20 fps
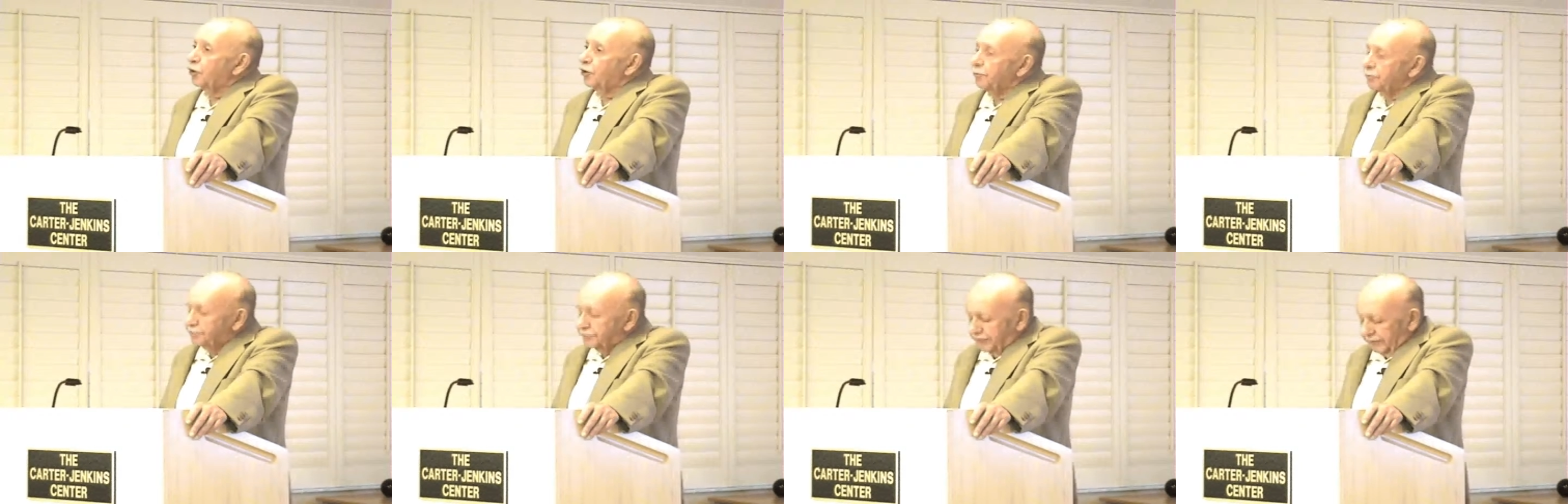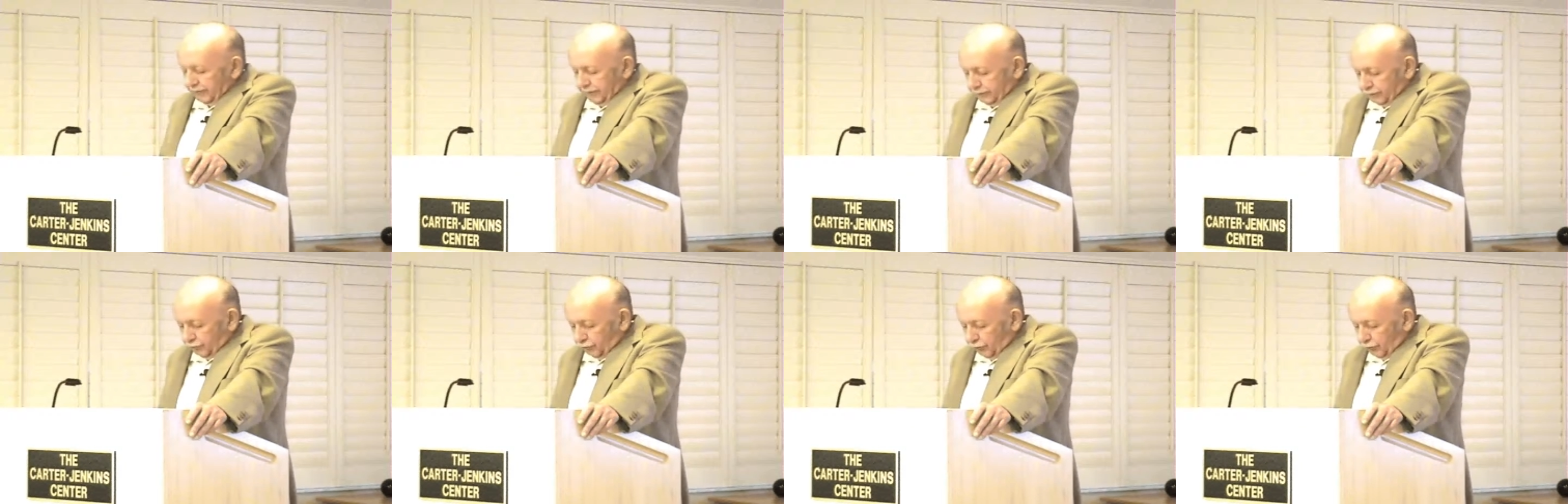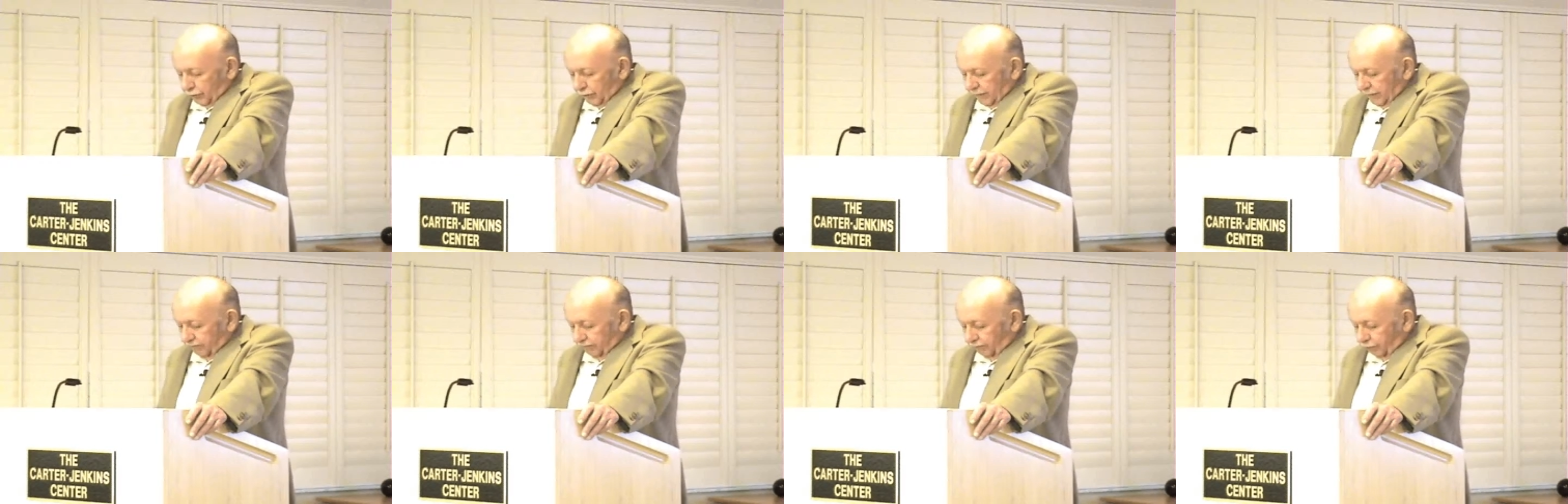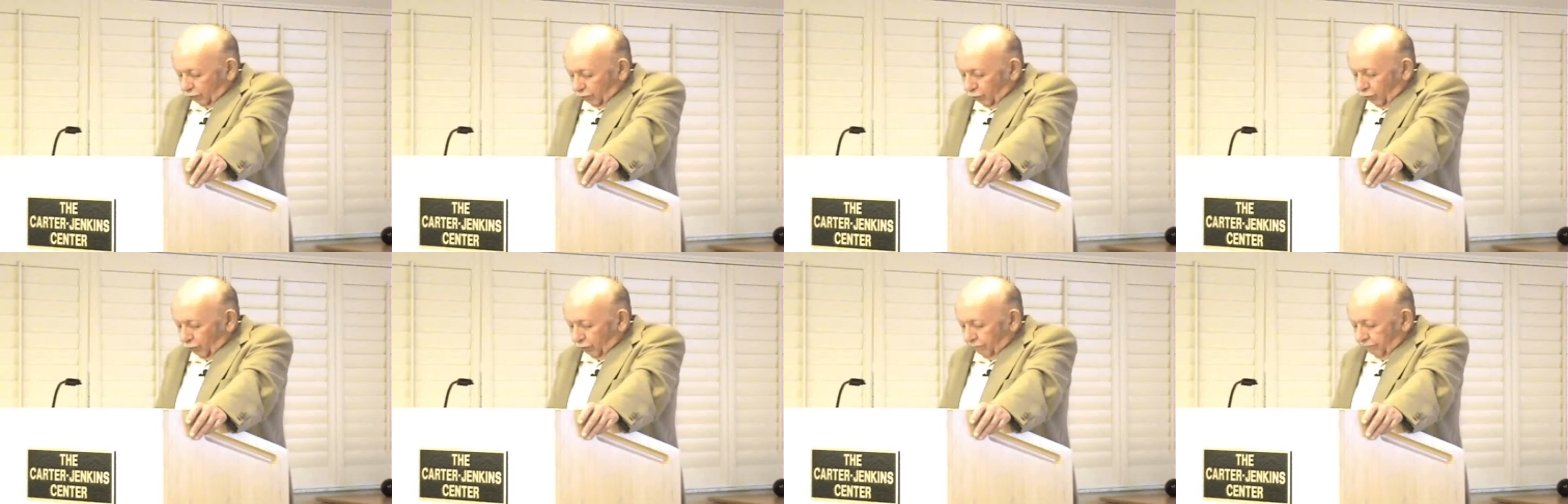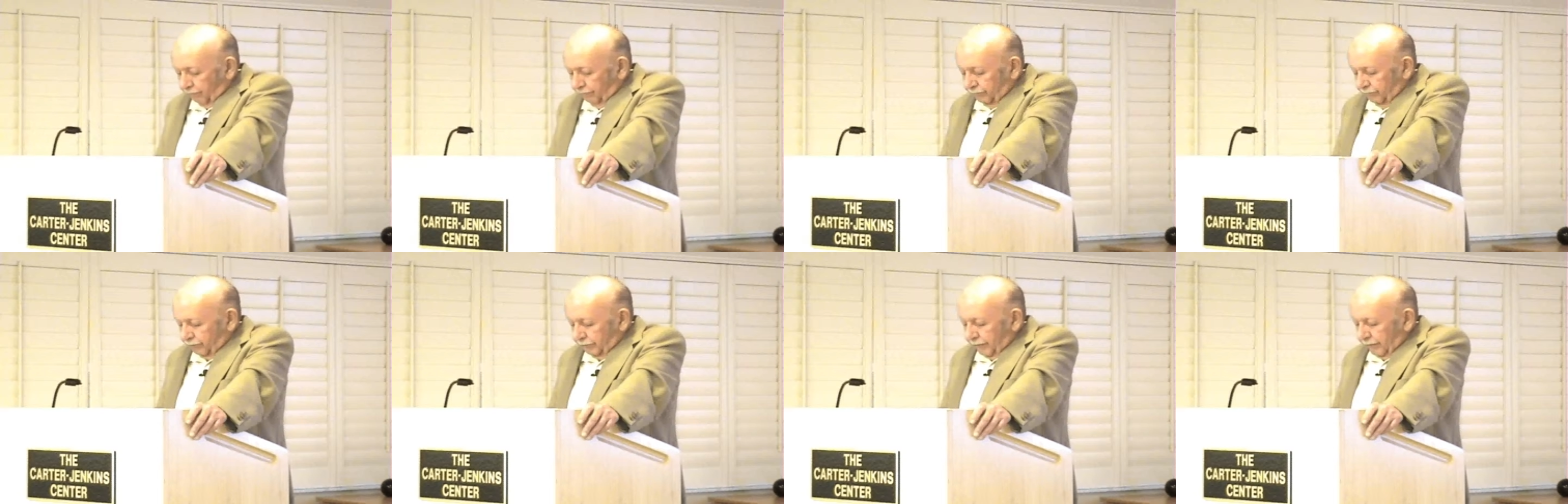objects to the floor
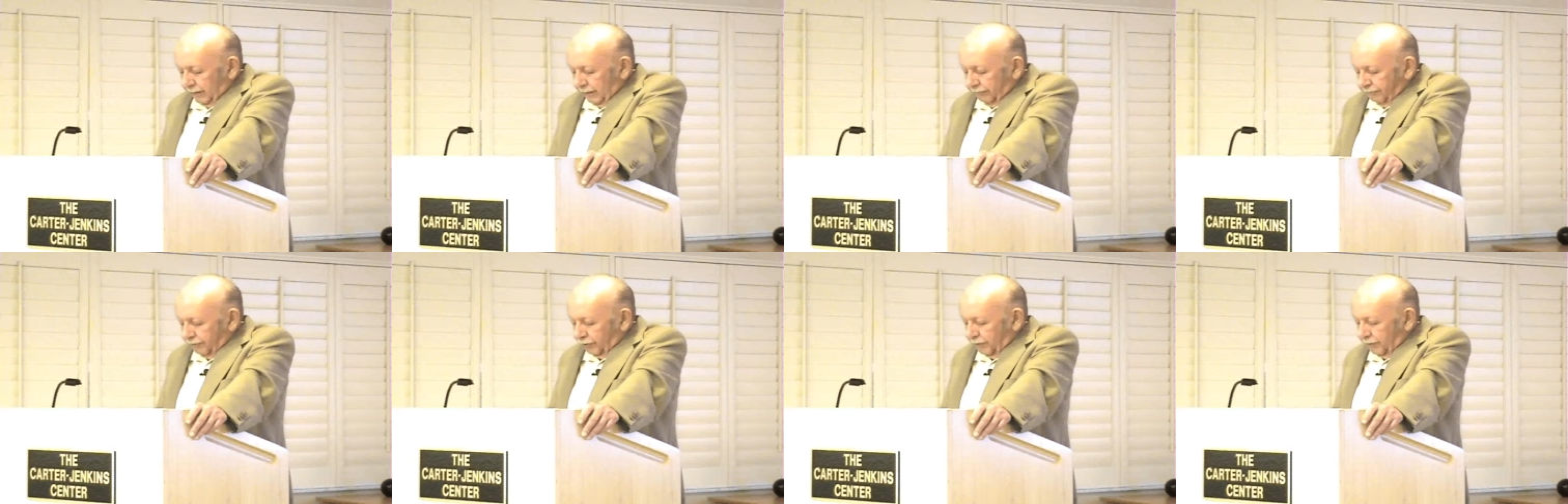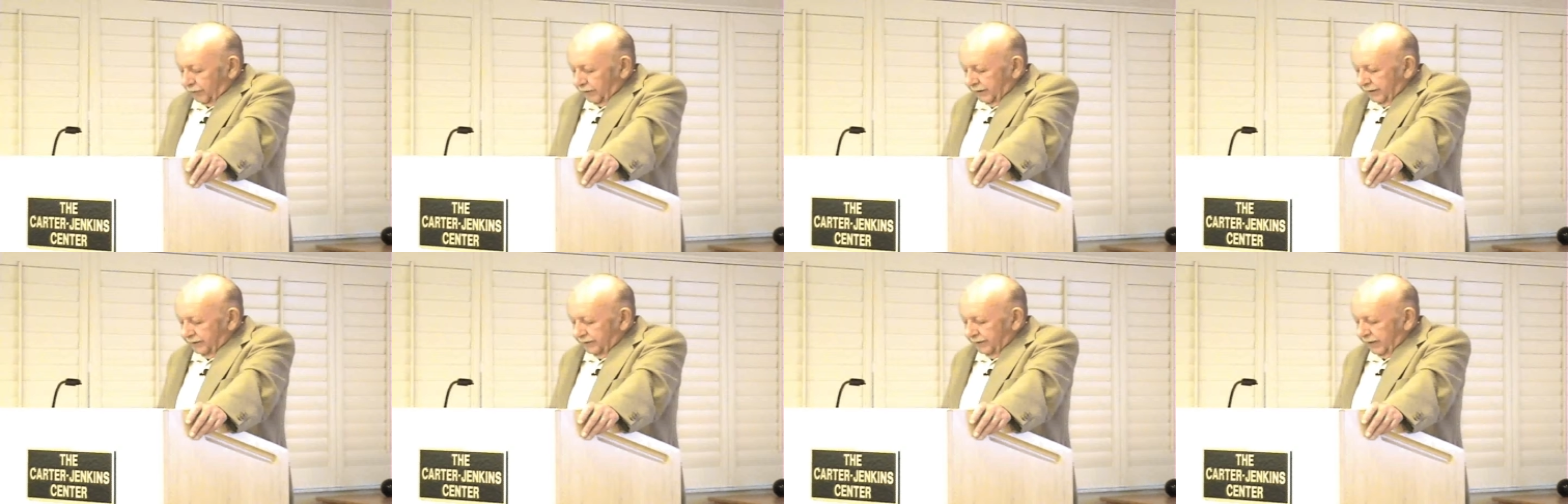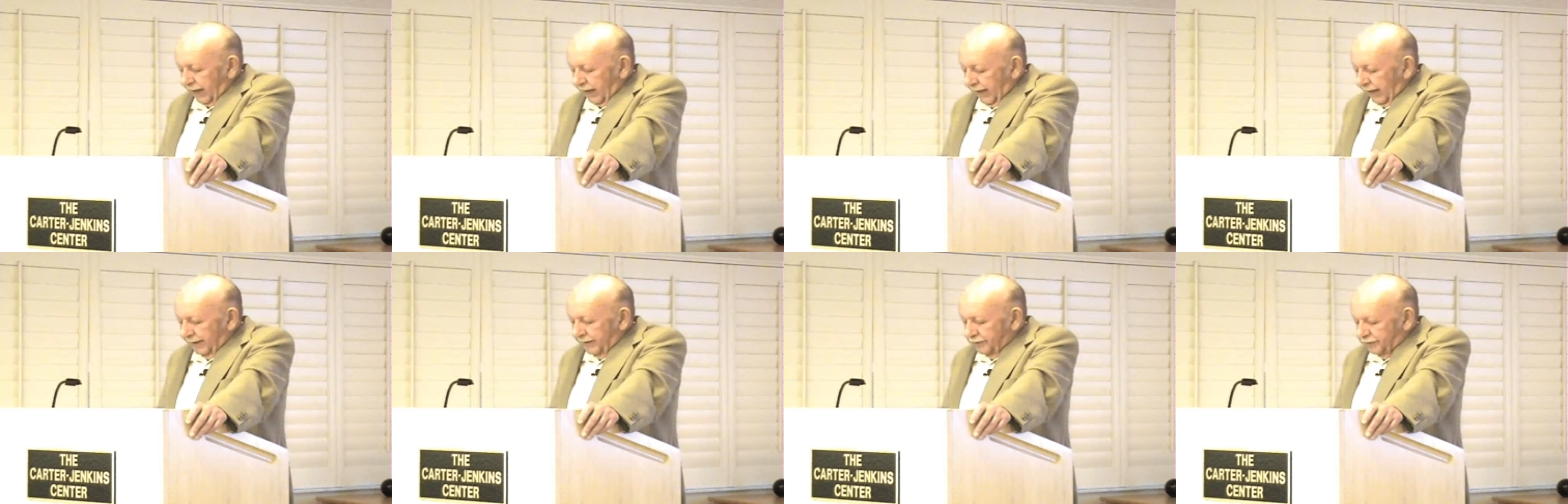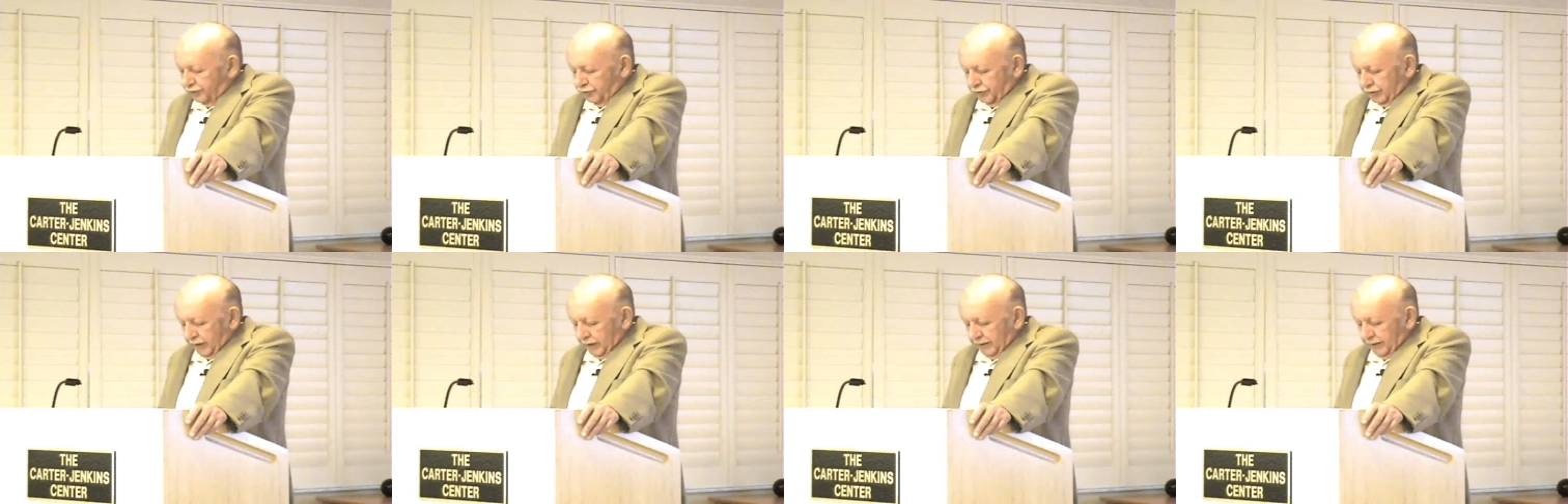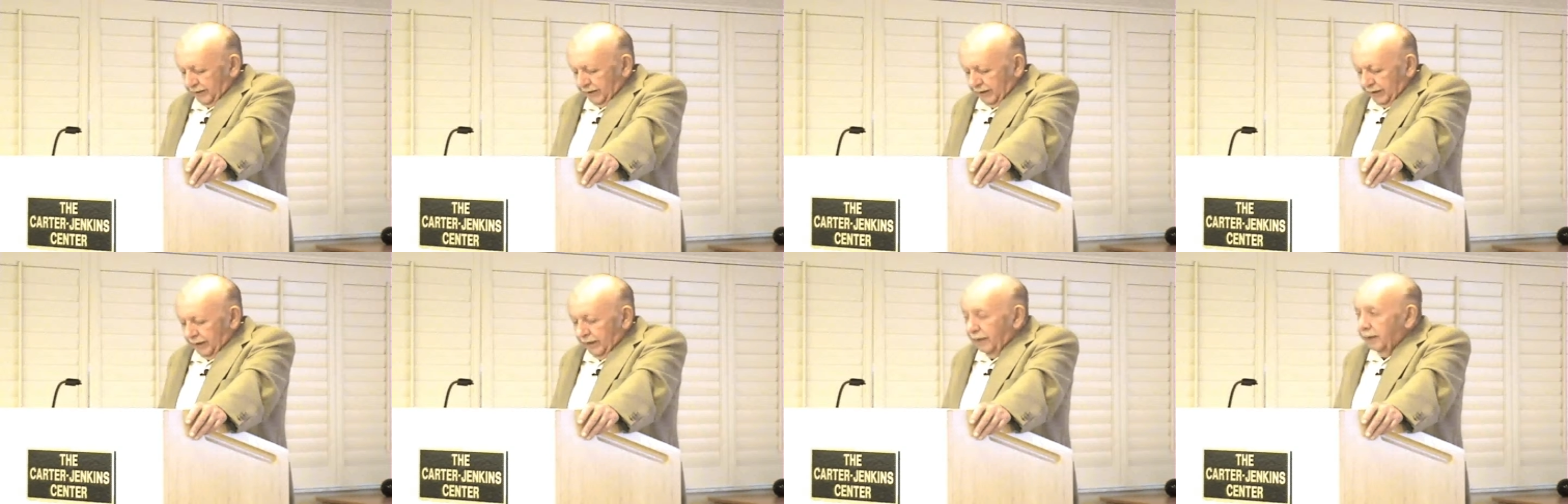from his high chair,